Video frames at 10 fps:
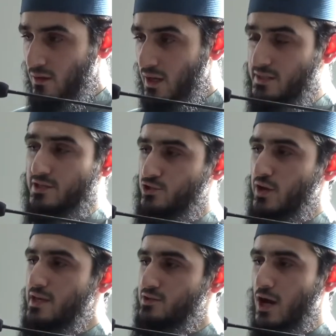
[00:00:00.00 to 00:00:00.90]
It is
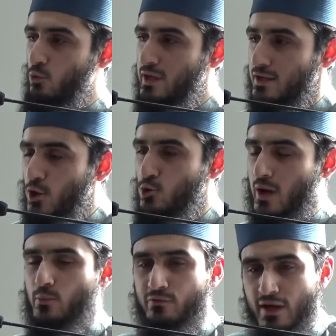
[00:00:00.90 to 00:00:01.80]
strange how we know
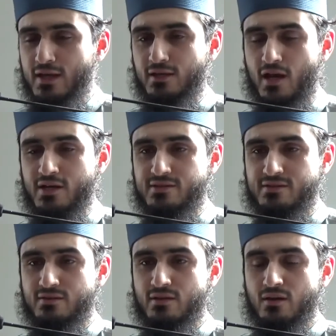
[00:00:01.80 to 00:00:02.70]
and we
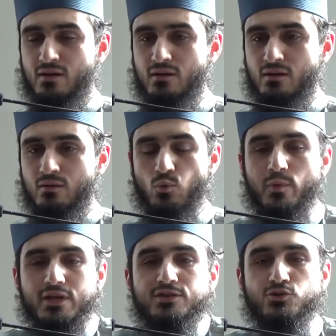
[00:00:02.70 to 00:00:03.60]
recognize when
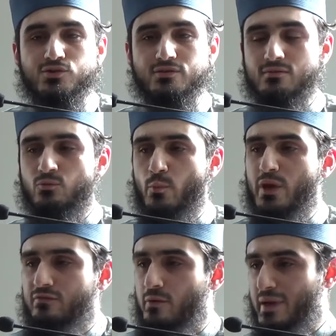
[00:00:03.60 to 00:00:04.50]
we
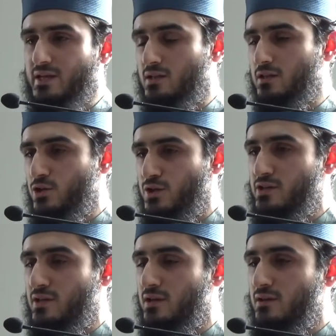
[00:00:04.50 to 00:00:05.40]
have a medical
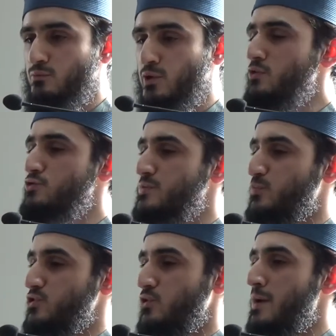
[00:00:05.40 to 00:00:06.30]
condition. We don't just
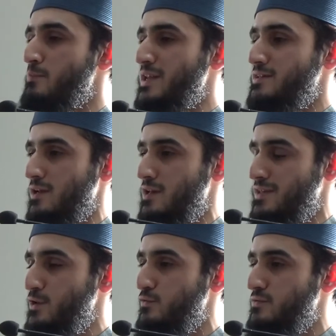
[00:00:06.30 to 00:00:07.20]
prescribe medicine
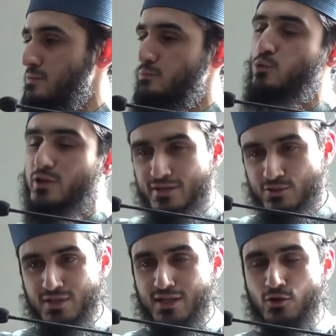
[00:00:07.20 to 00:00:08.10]
ourselves, we need
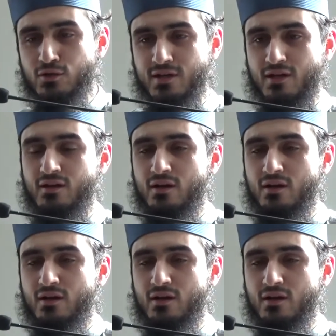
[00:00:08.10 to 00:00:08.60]
to see a doctor.